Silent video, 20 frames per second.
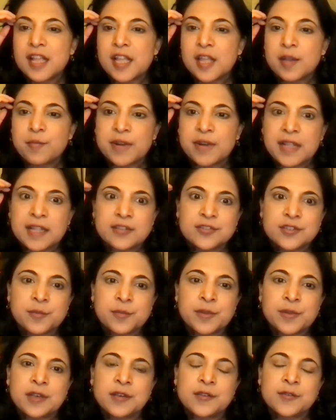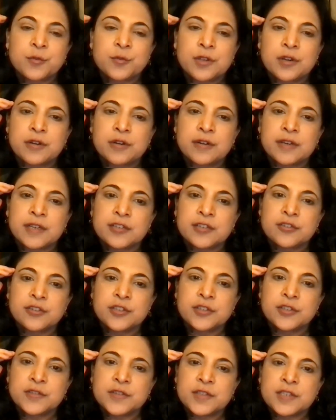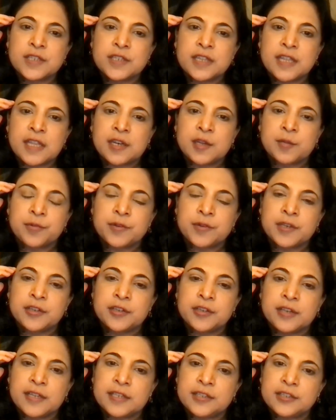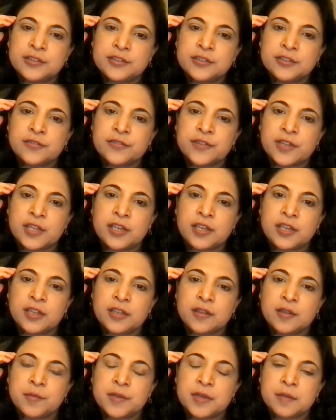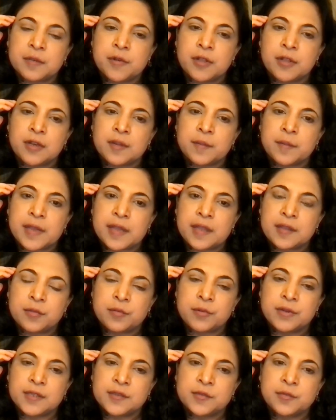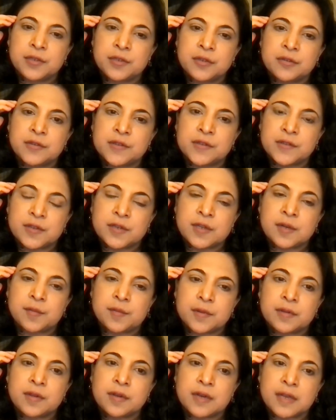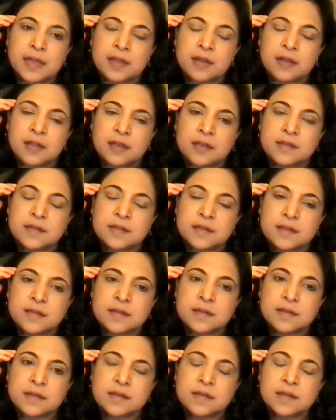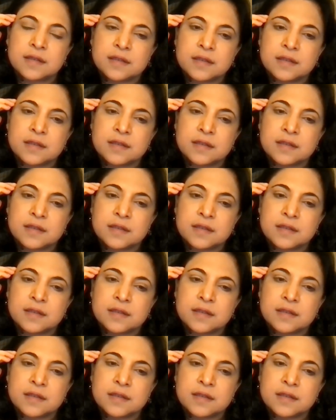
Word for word: And Blanche Capal is wondering, do you see an upregulation of any other metabolic pathways when you disrupt glycolysis?